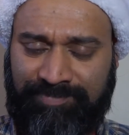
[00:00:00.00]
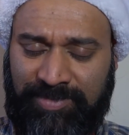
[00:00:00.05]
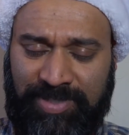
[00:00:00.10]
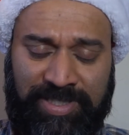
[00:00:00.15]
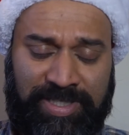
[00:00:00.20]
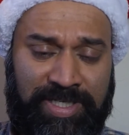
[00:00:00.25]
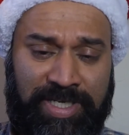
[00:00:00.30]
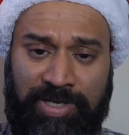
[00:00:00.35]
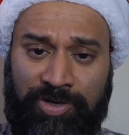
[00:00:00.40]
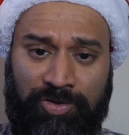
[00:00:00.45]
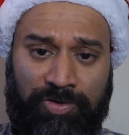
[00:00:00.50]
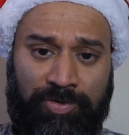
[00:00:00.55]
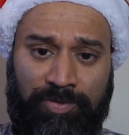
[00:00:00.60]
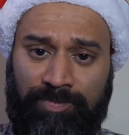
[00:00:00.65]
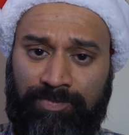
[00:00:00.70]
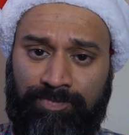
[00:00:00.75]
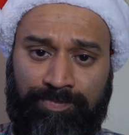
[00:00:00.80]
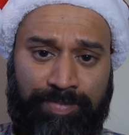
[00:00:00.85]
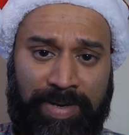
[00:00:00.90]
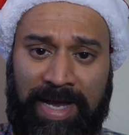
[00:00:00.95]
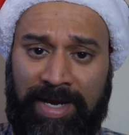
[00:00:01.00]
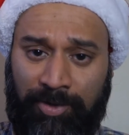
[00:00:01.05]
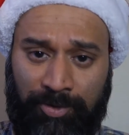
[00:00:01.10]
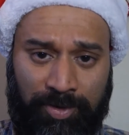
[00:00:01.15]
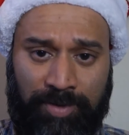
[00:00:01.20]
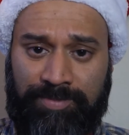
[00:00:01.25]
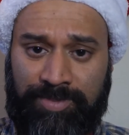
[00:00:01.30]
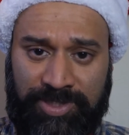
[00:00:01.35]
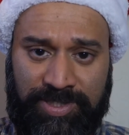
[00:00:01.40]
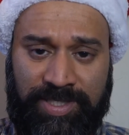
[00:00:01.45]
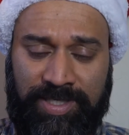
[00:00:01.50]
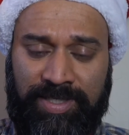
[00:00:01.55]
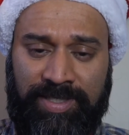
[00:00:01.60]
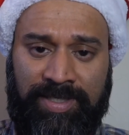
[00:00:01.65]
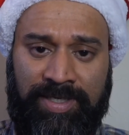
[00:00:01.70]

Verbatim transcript: near bankruptcy,